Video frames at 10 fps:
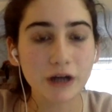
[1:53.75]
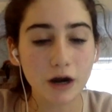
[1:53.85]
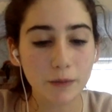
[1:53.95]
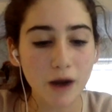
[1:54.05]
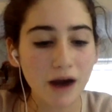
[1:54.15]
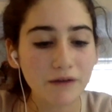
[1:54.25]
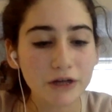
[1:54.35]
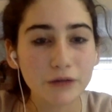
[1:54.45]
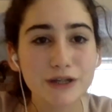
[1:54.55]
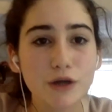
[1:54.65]
our poverty
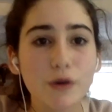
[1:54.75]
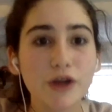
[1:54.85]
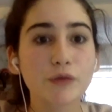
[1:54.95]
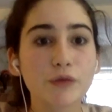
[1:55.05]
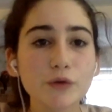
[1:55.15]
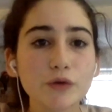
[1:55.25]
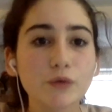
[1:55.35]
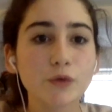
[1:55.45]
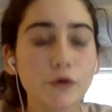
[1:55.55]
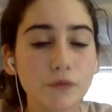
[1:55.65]
rates going through the
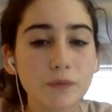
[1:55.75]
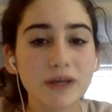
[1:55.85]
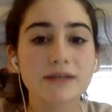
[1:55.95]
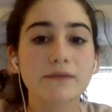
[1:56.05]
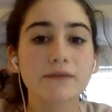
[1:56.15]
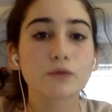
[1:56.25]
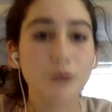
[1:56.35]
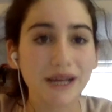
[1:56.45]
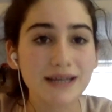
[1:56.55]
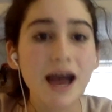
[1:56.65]
roof because of a
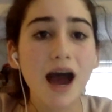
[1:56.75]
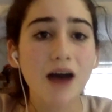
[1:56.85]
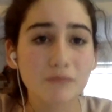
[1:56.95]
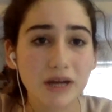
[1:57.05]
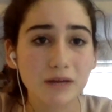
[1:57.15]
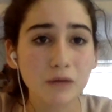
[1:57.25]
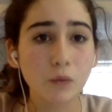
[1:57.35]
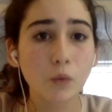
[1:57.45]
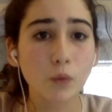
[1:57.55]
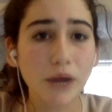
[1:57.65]
raise of
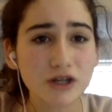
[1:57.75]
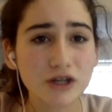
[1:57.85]
minimum wage.